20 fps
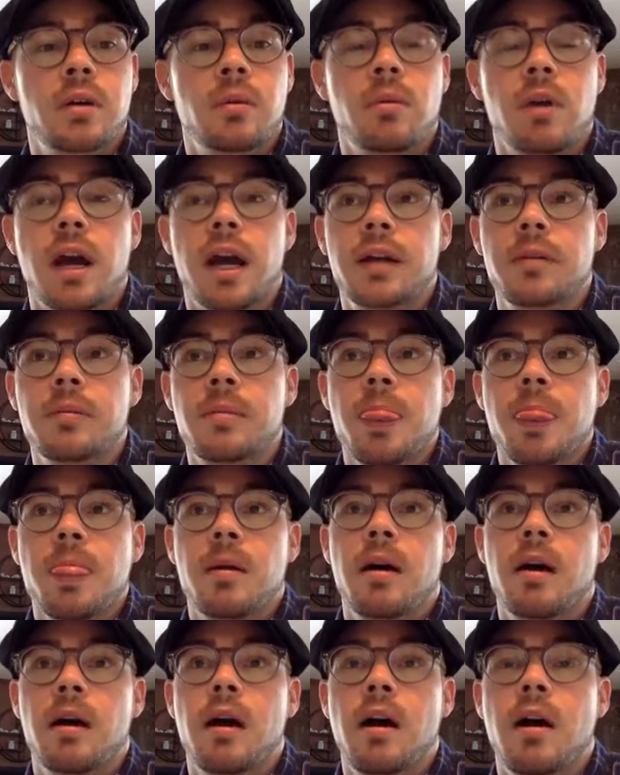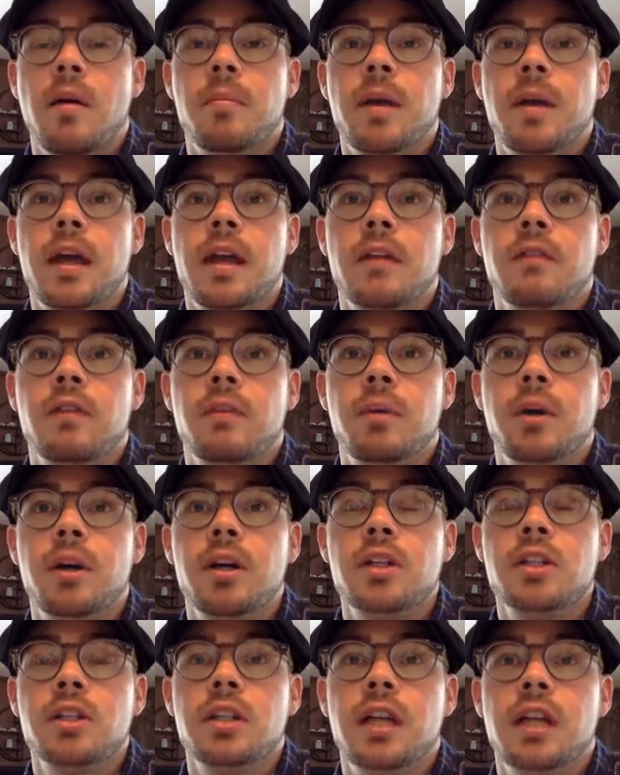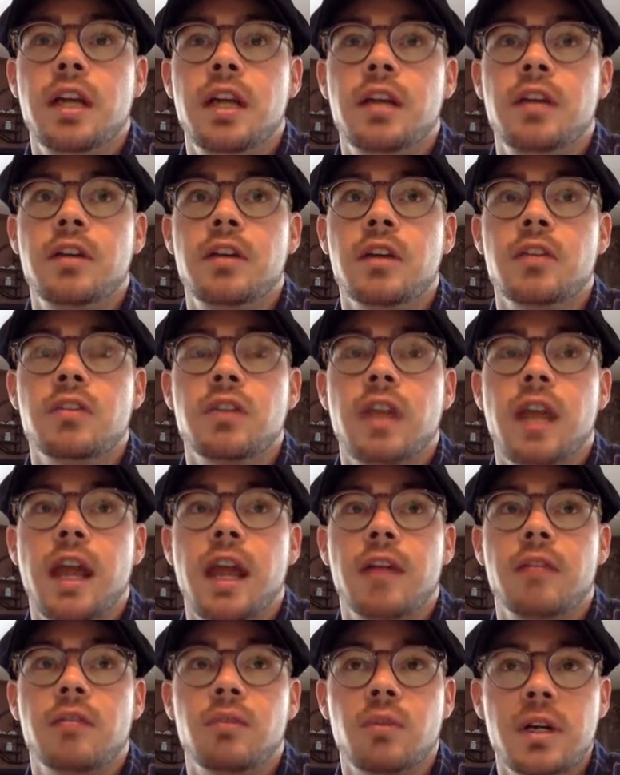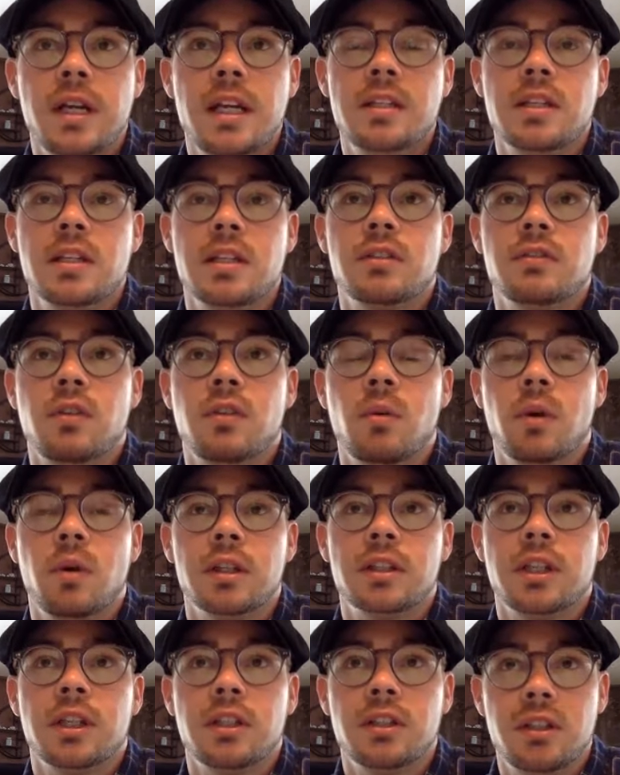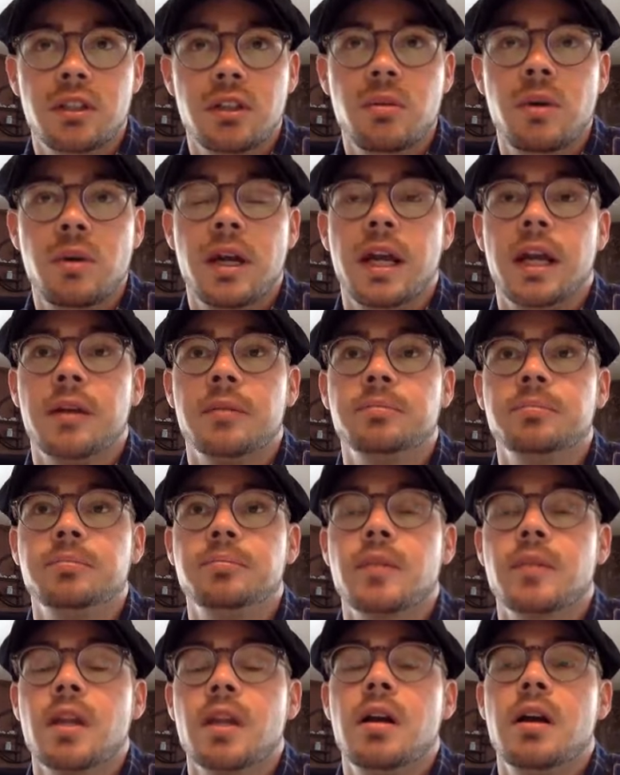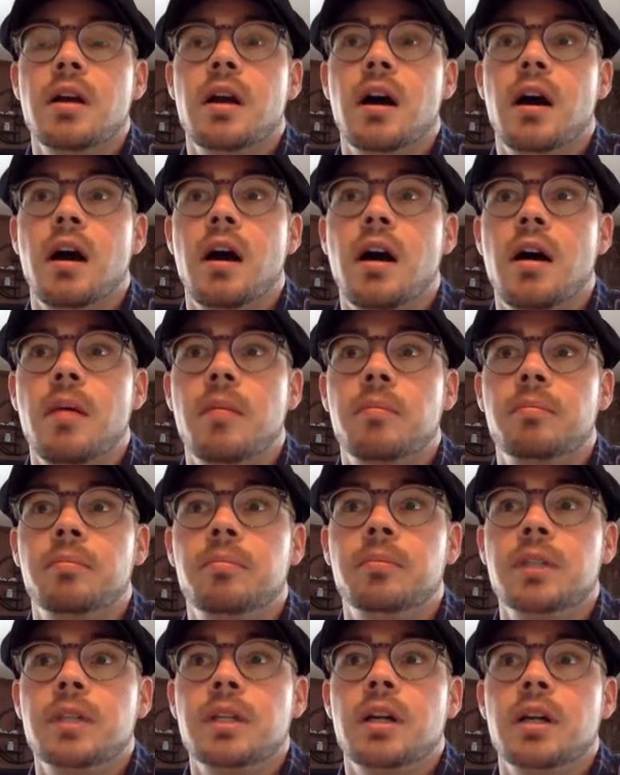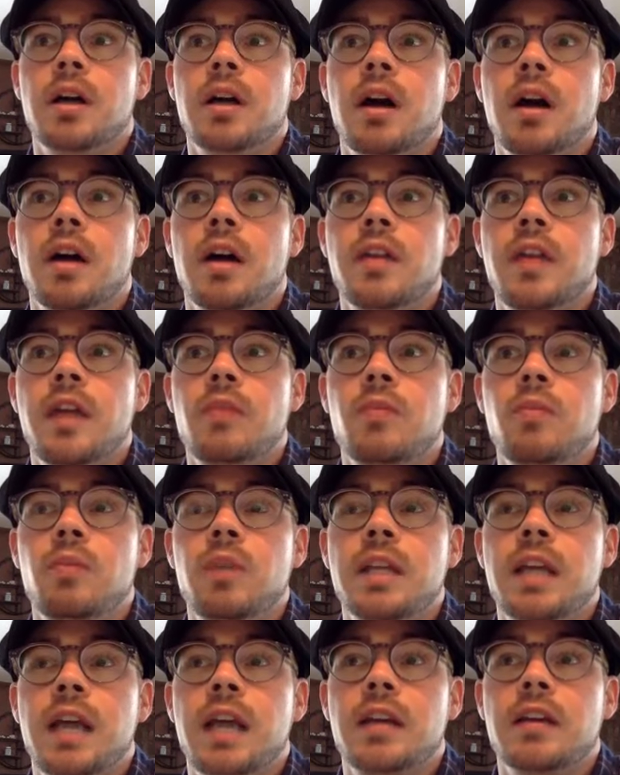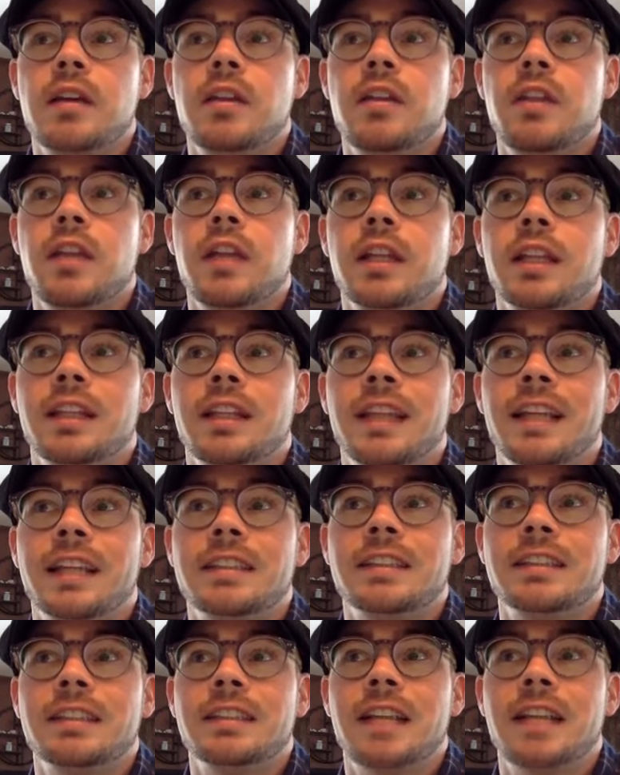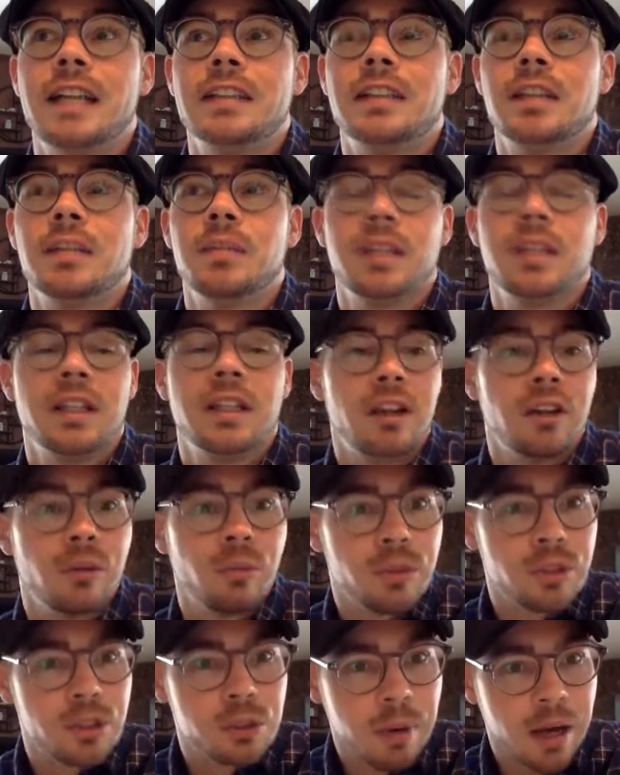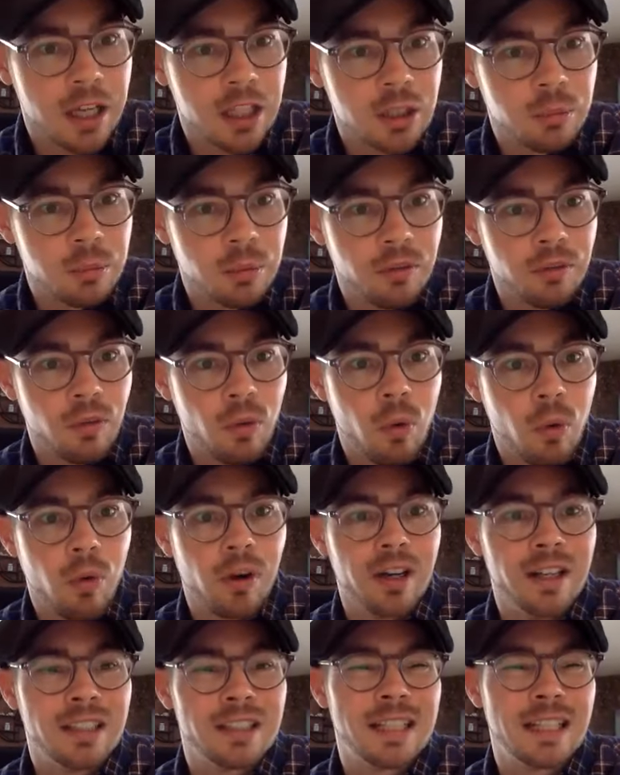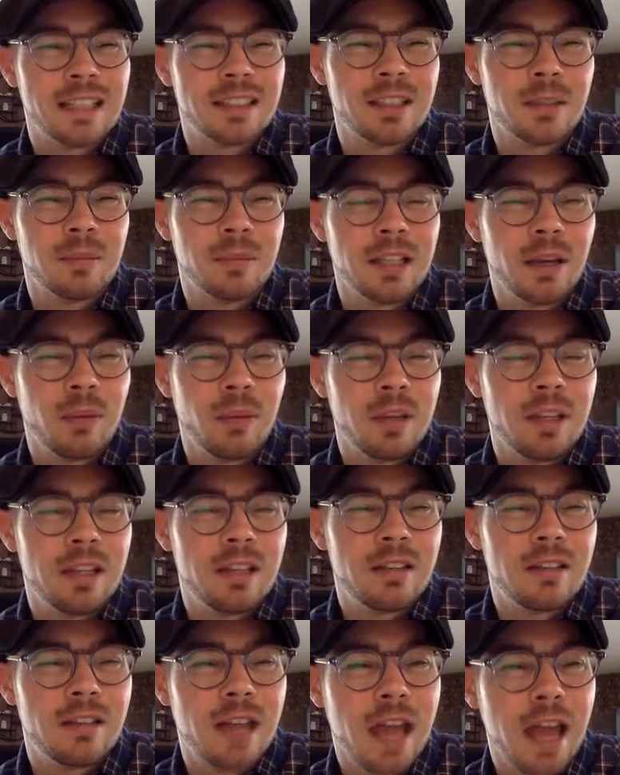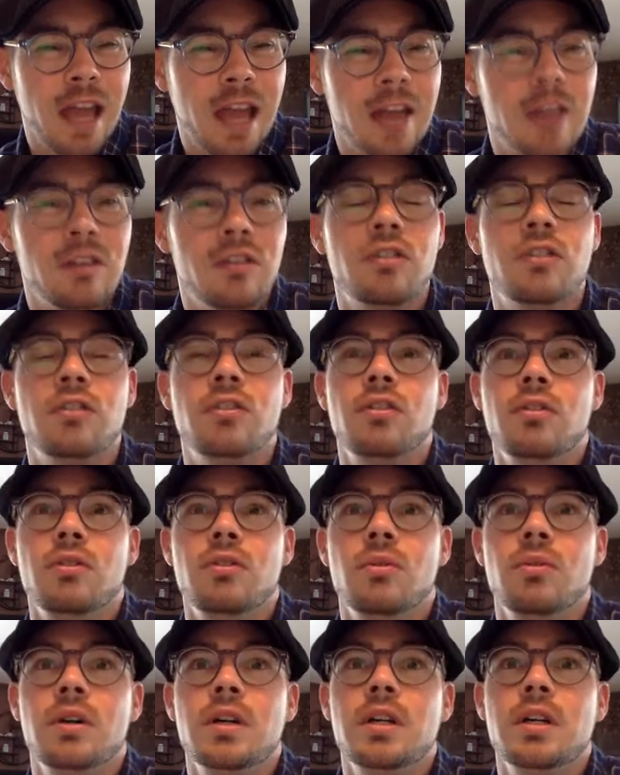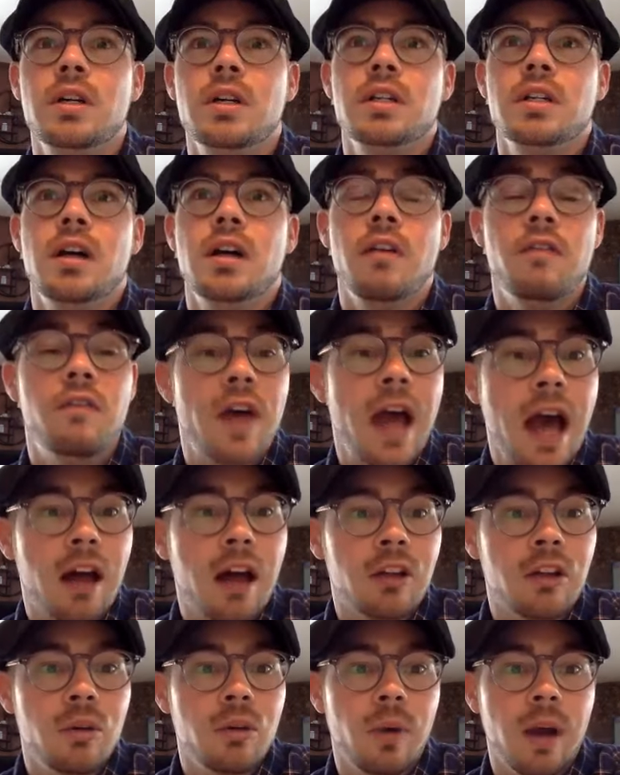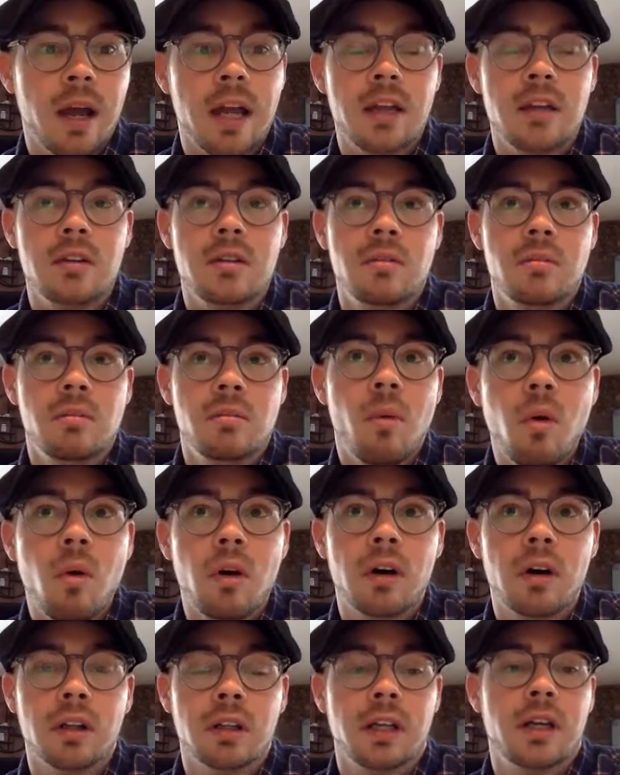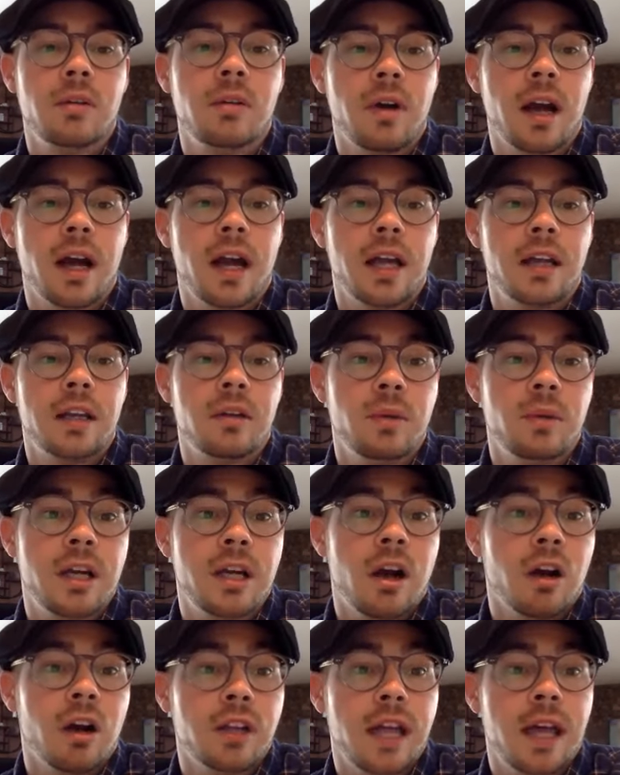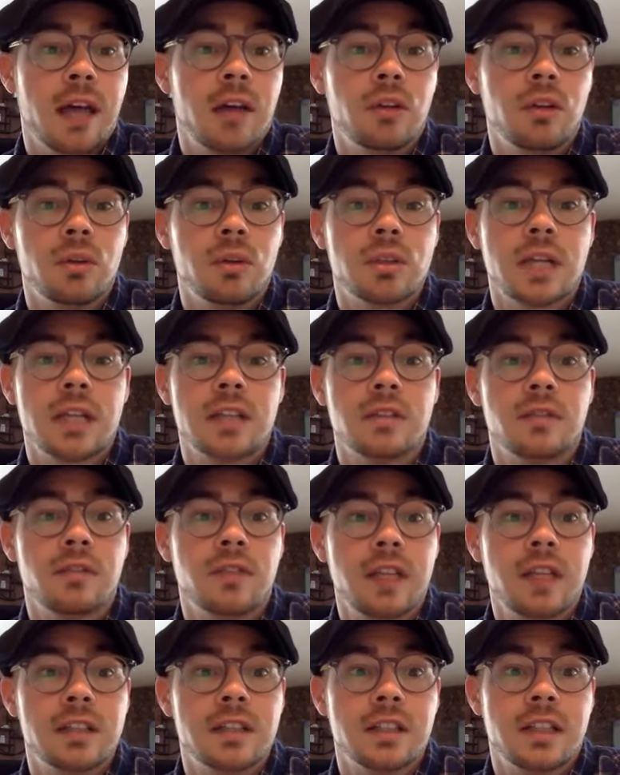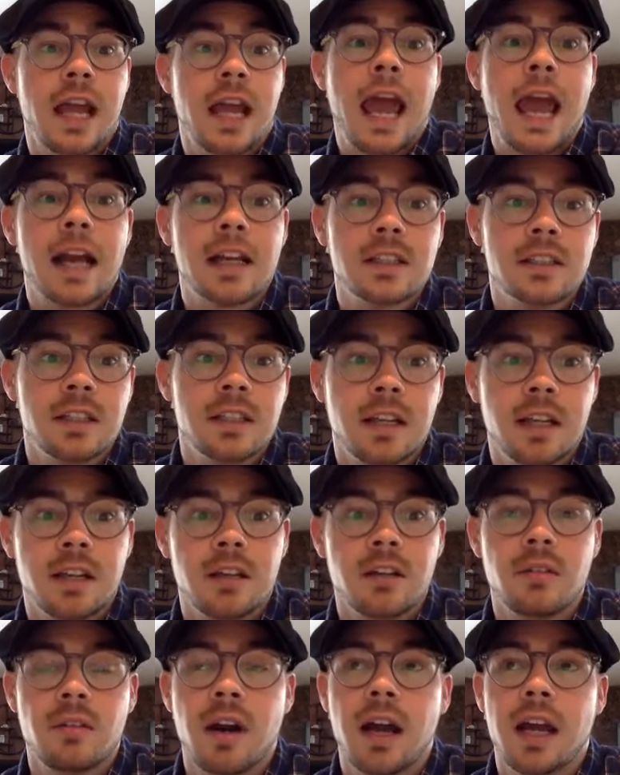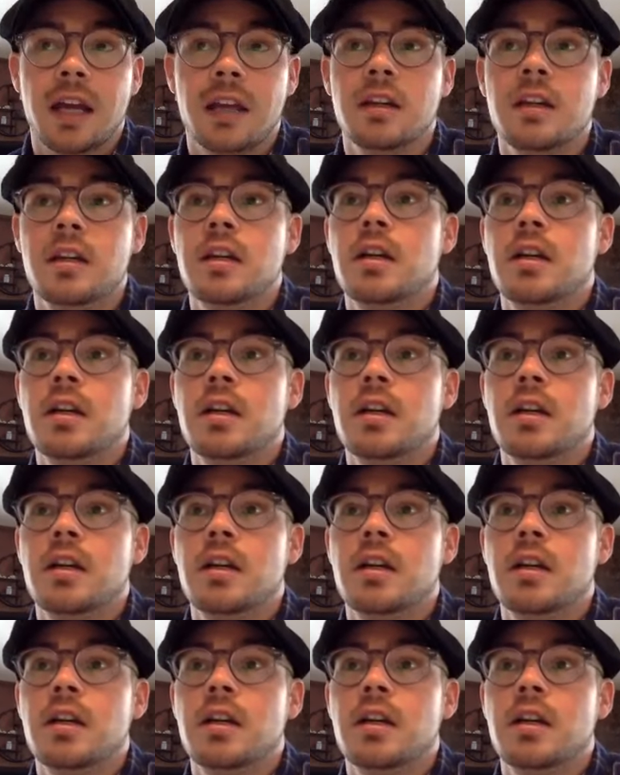right? And if a person doesn't have reasons for what they're doing, then we tend to think that that's not something that we're responsible for, and it's not something that we tend to evaluate morally, right? We call those kinds of things an accident, right?